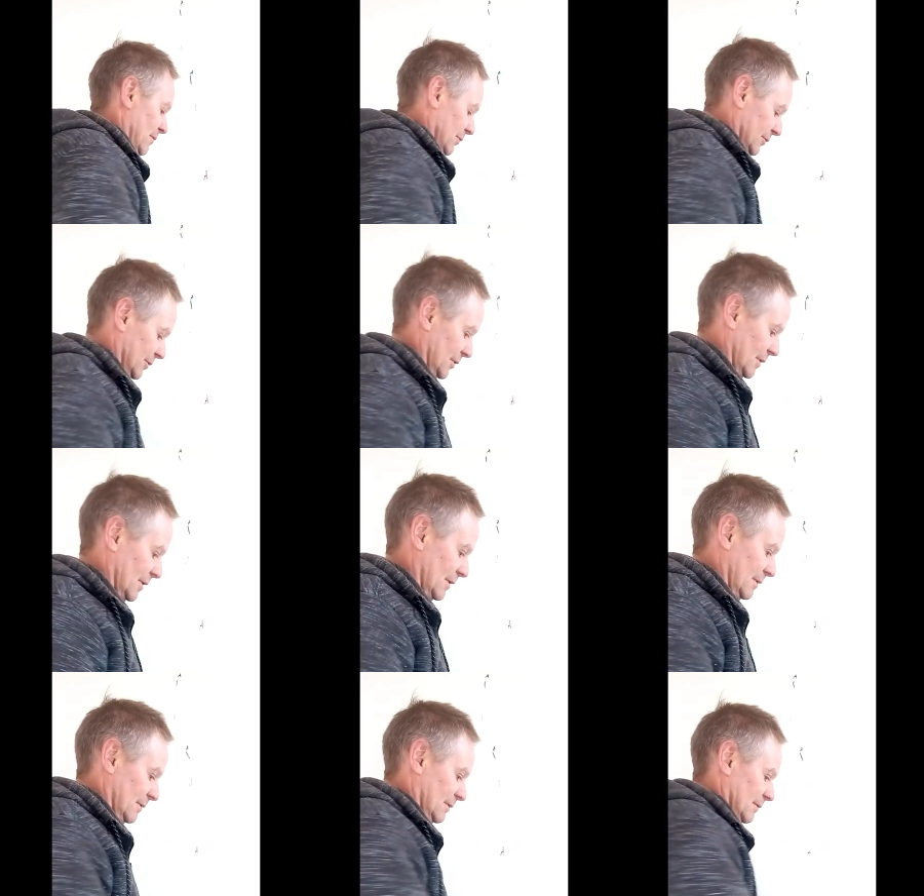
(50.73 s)
uh,
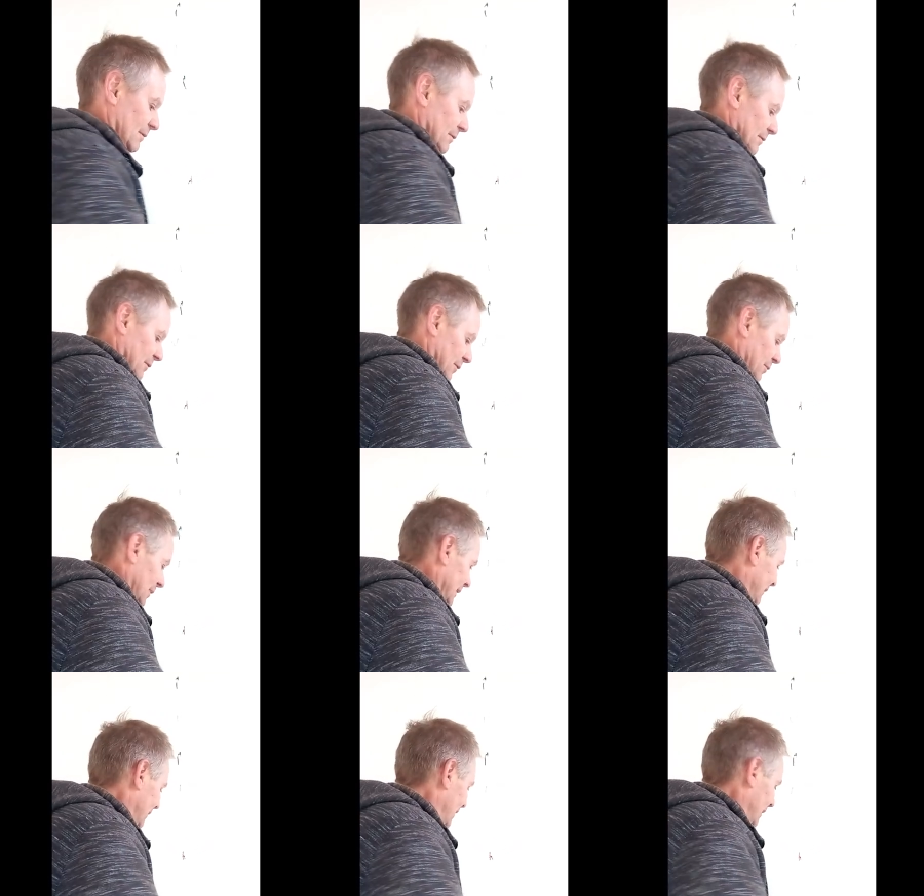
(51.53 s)
to
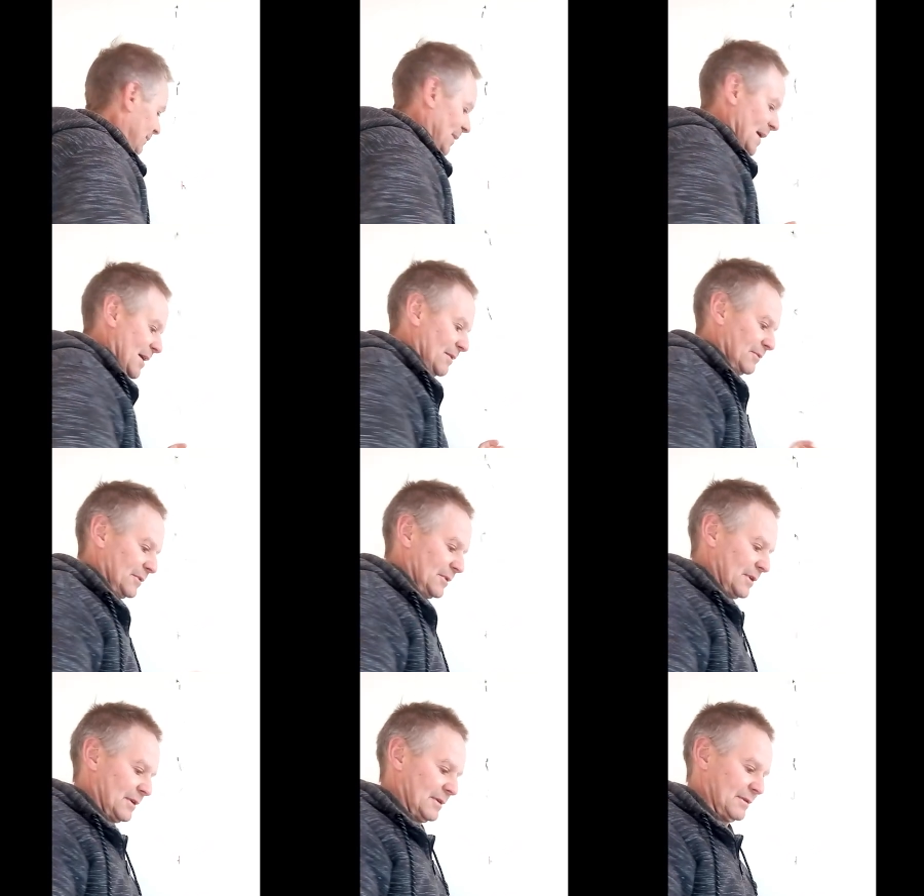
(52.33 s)
25 pound
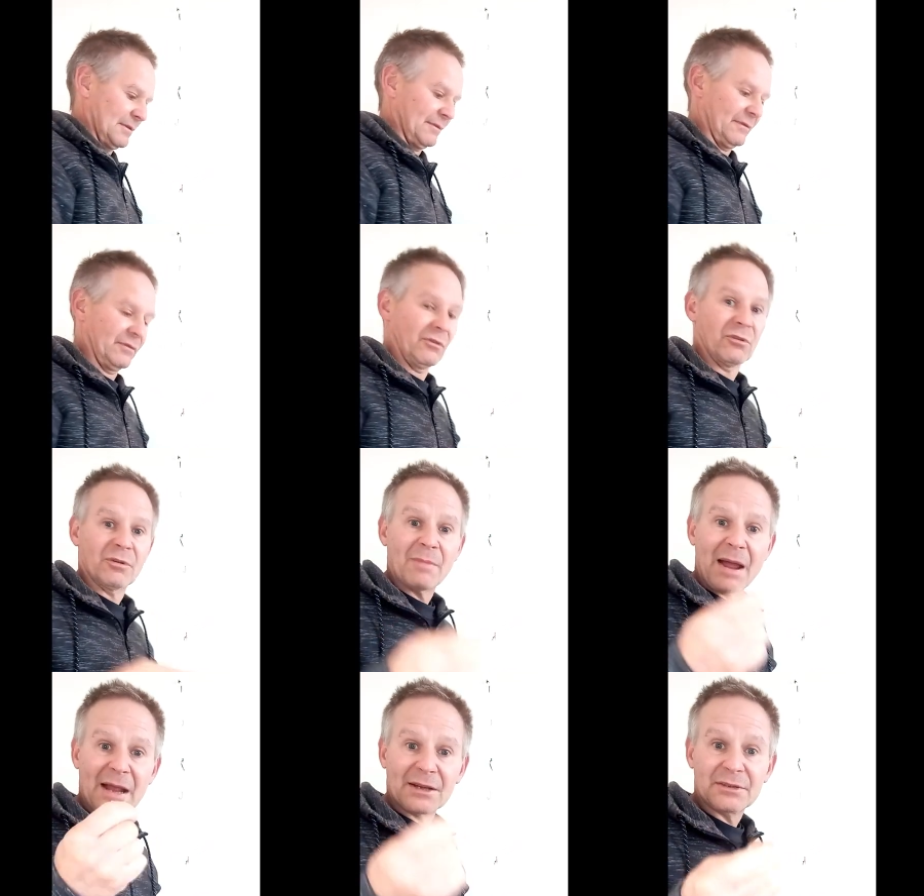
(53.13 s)
Flora
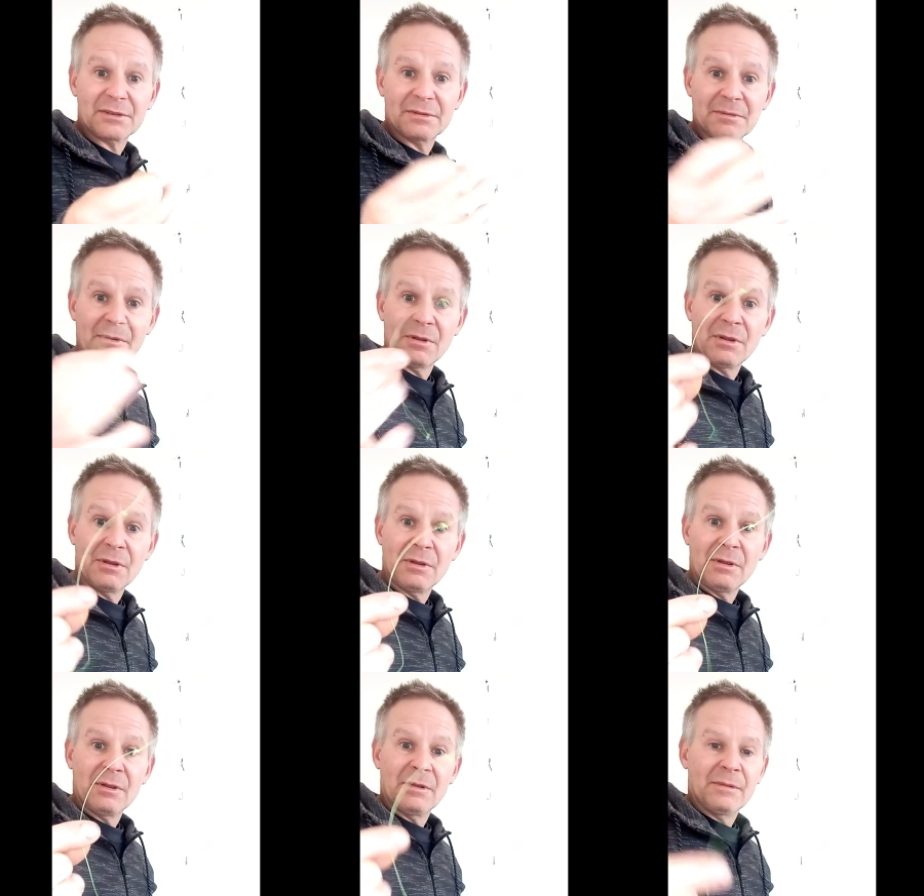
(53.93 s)
Max
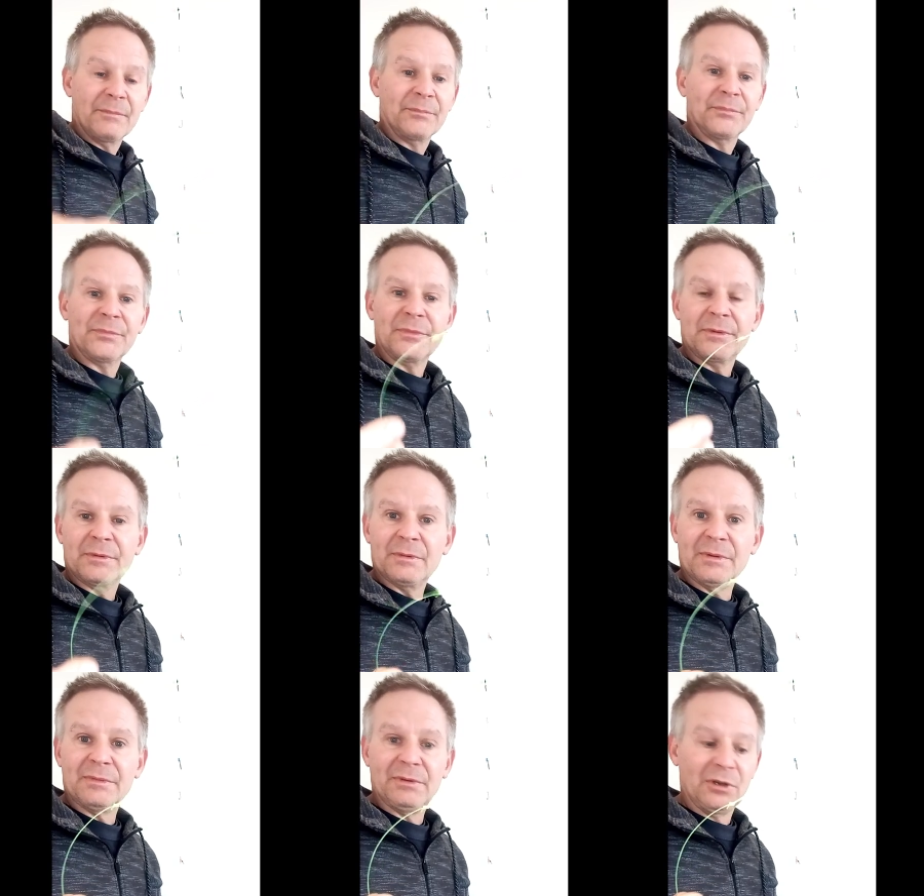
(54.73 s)

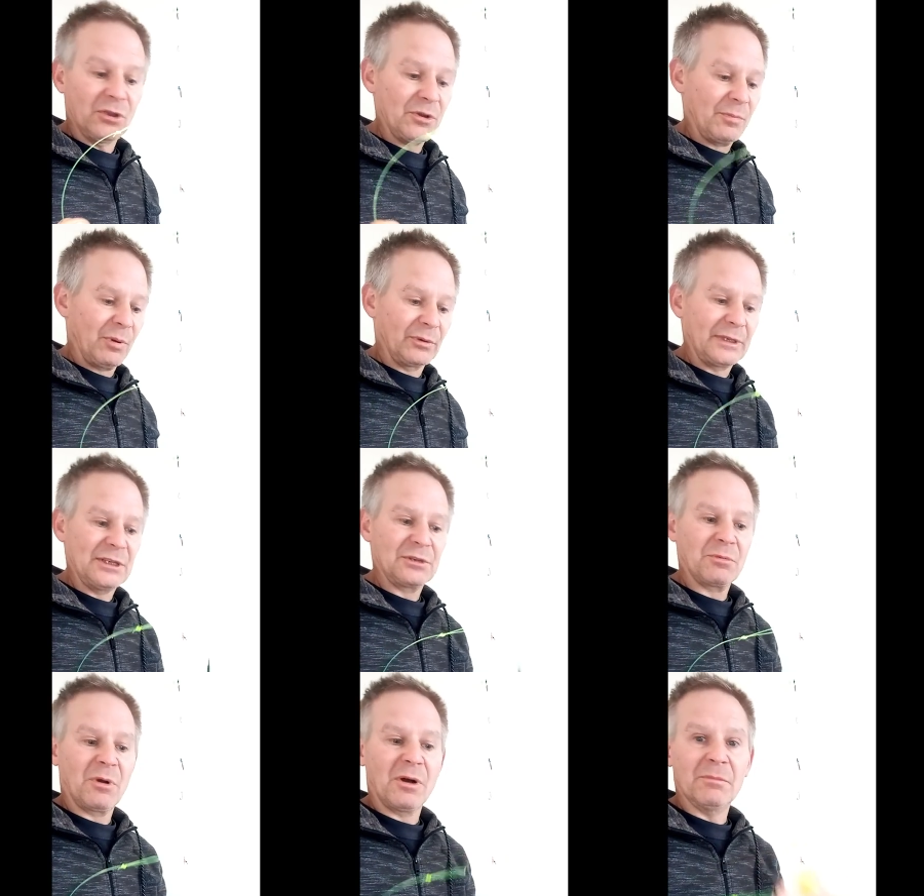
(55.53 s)
with a loop on
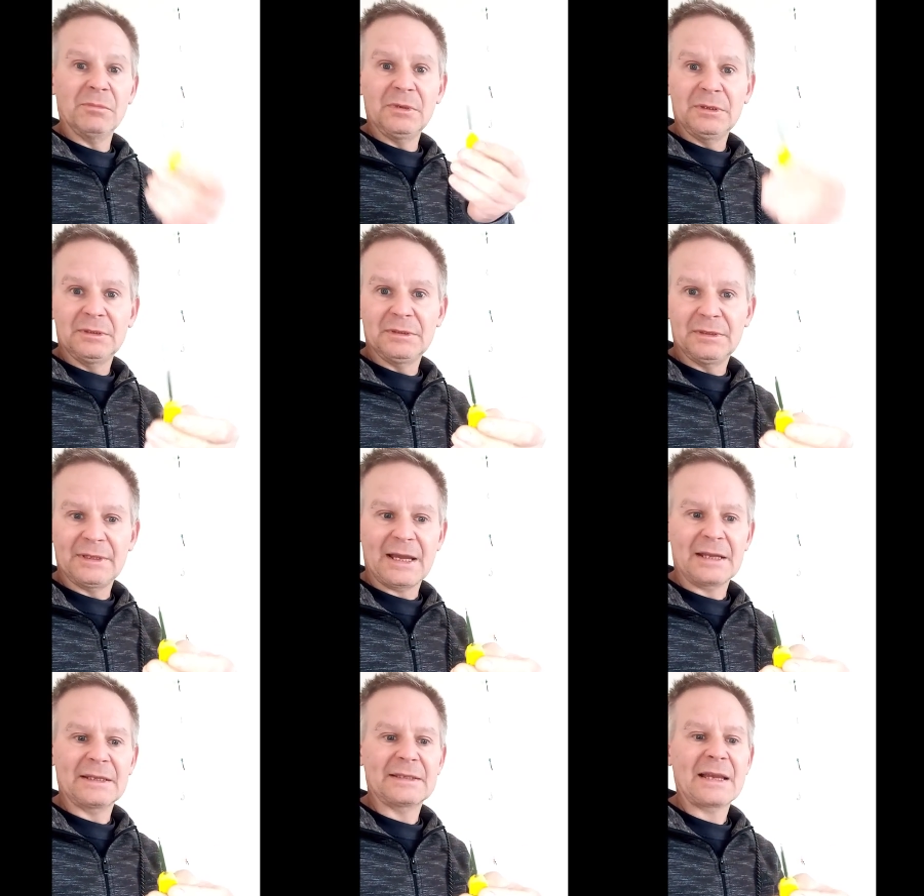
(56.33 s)
each one, the
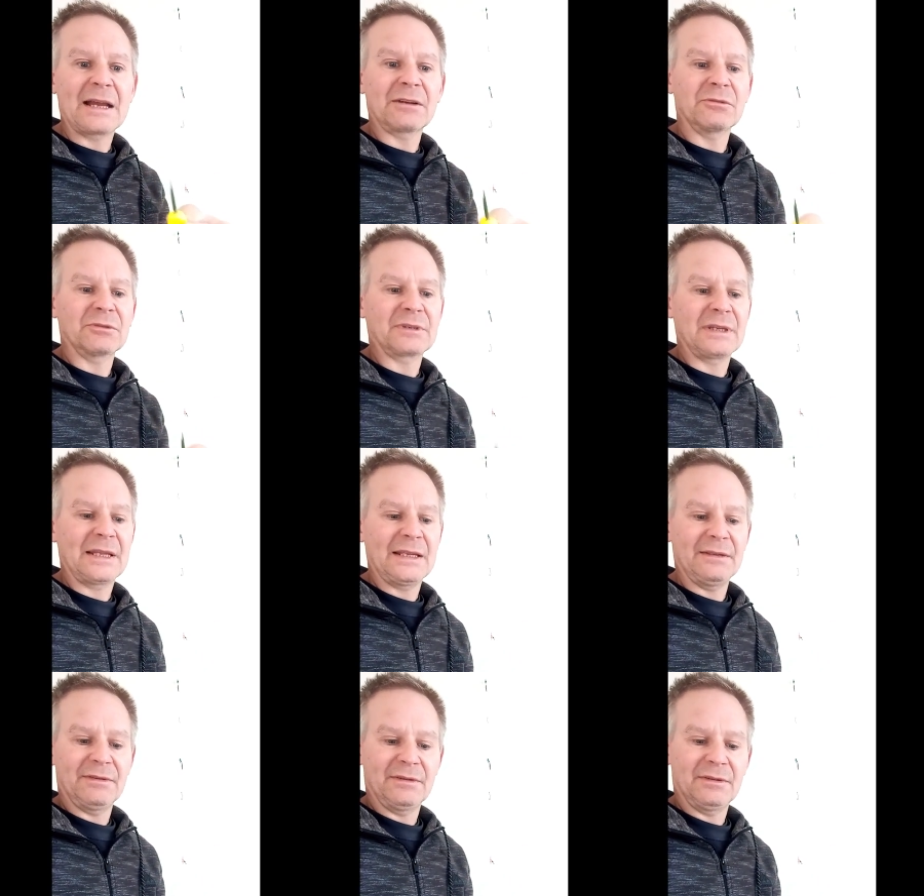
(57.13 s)
anti tangle
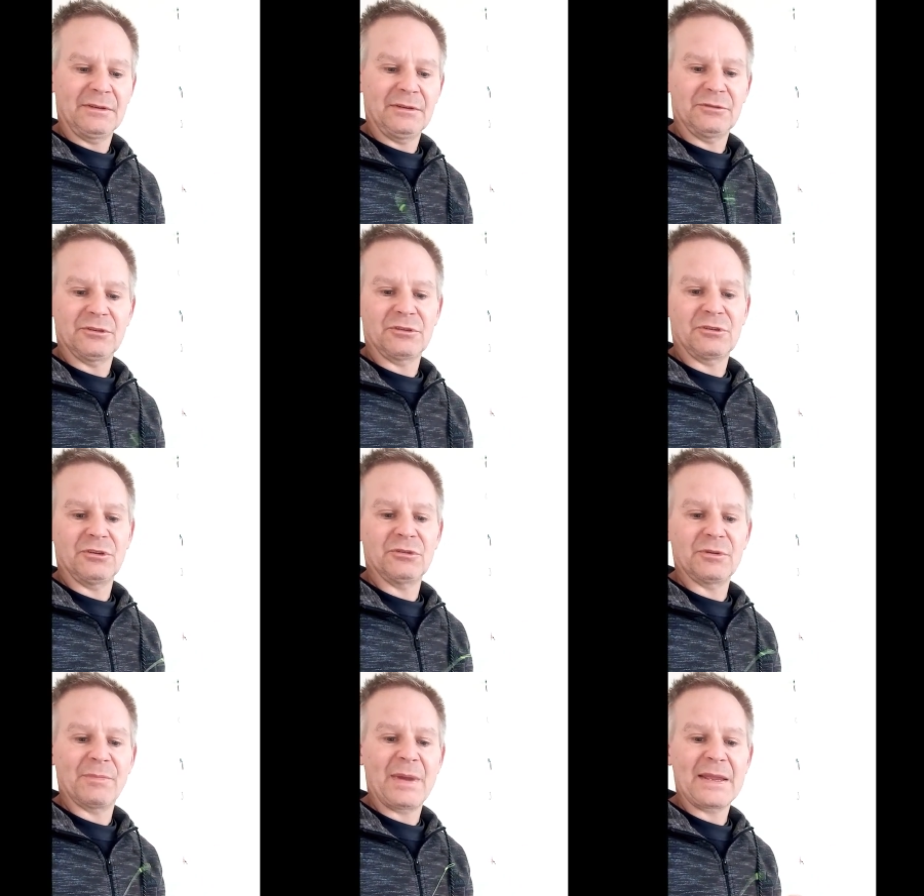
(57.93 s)
sleeve just
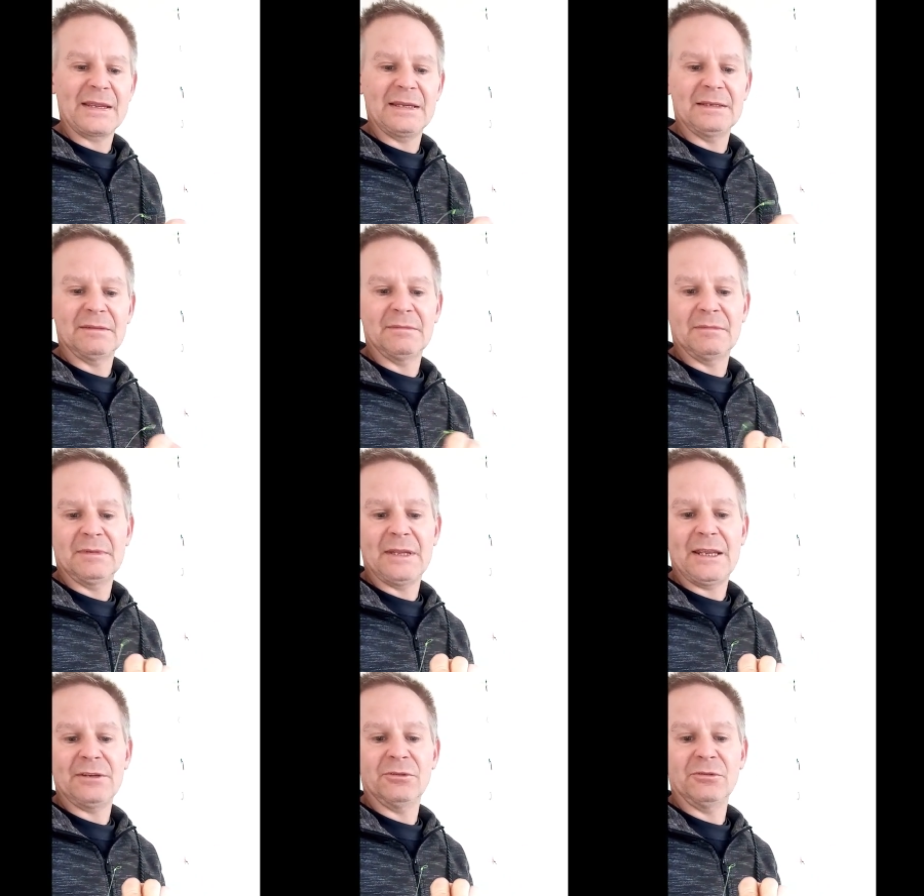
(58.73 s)
use a baiting
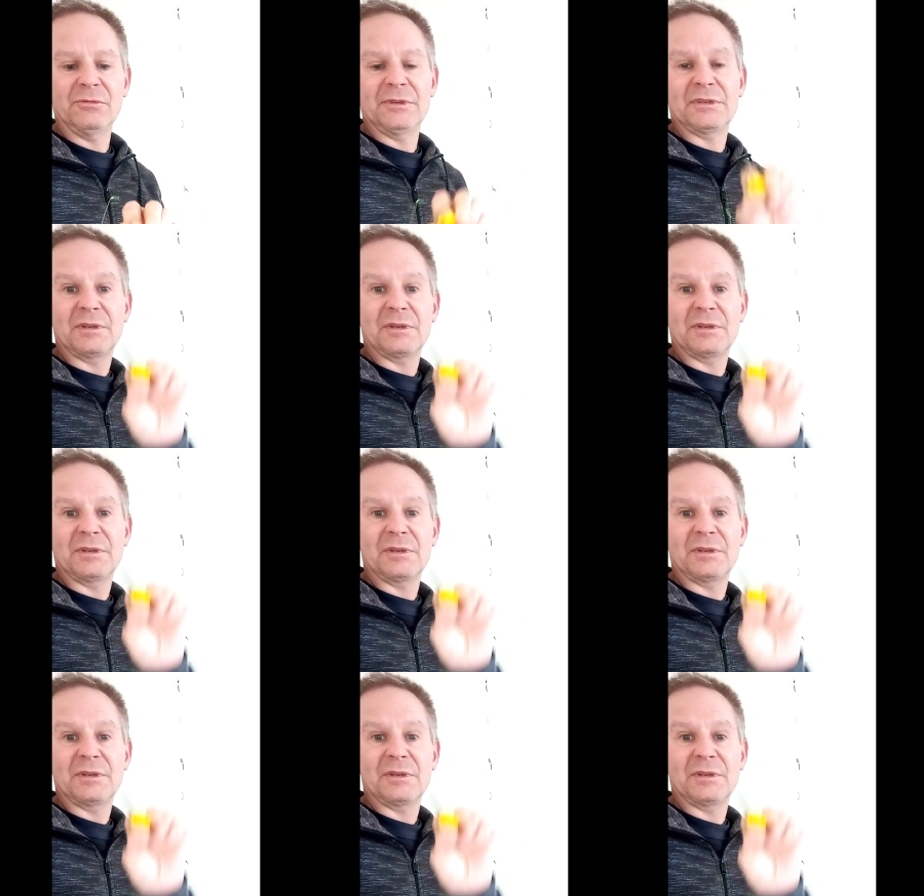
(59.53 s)
needle. This is a